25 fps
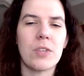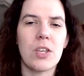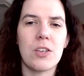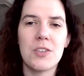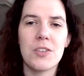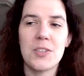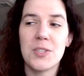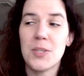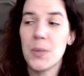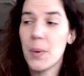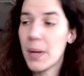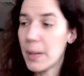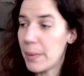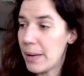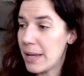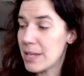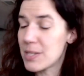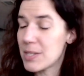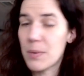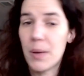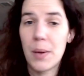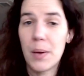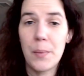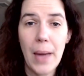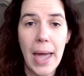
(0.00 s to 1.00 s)
So anyway,
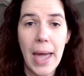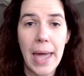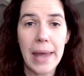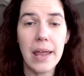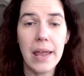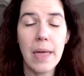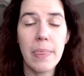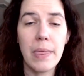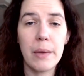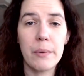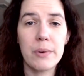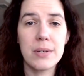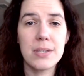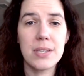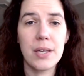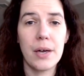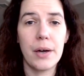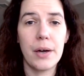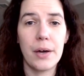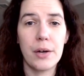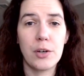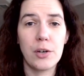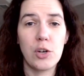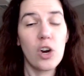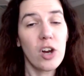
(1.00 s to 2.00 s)
so I went, and there was
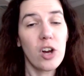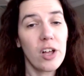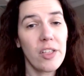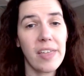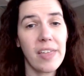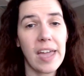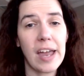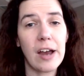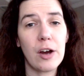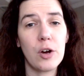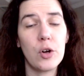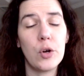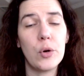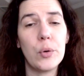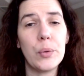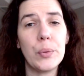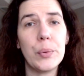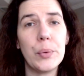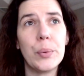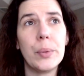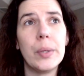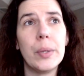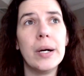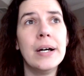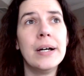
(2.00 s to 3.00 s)
a girl there
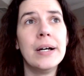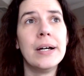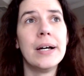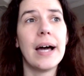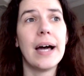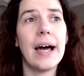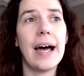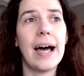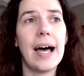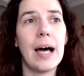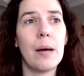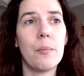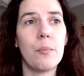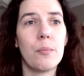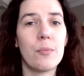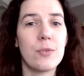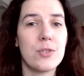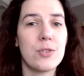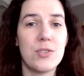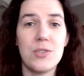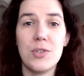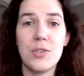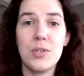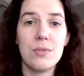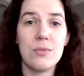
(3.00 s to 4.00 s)
who
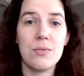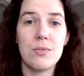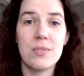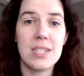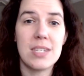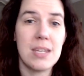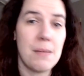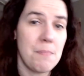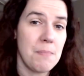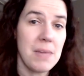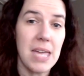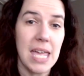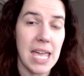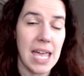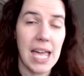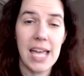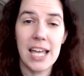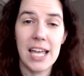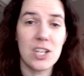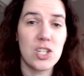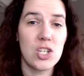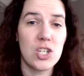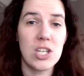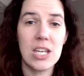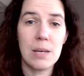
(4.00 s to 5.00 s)
was new to me. I
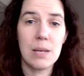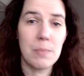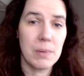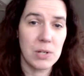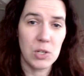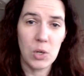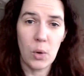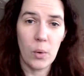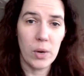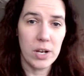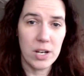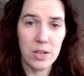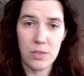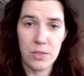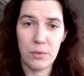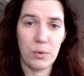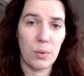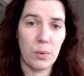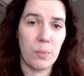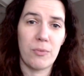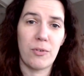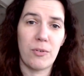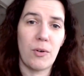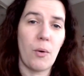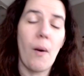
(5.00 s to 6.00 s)
guess she had been going to the
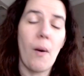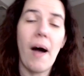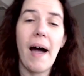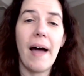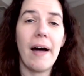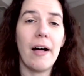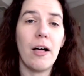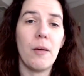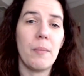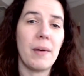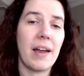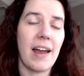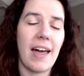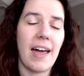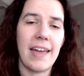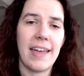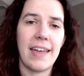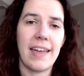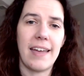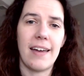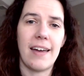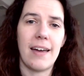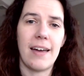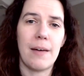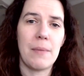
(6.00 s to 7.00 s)
group for a while, but
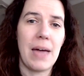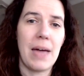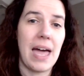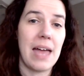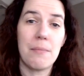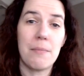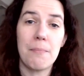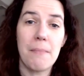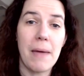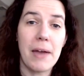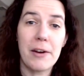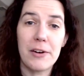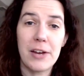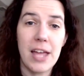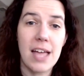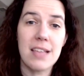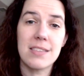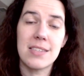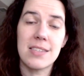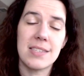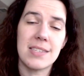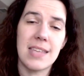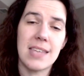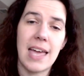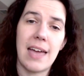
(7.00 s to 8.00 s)
I hadn't met her yet
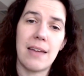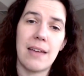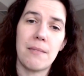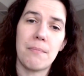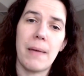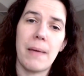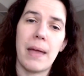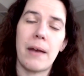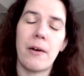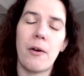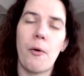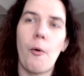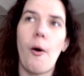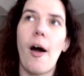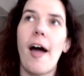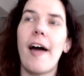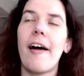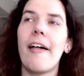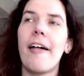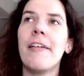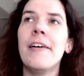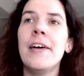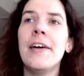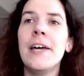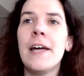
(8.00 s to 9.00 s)
since I hadn't been in a
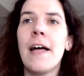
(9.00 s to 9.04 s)
while.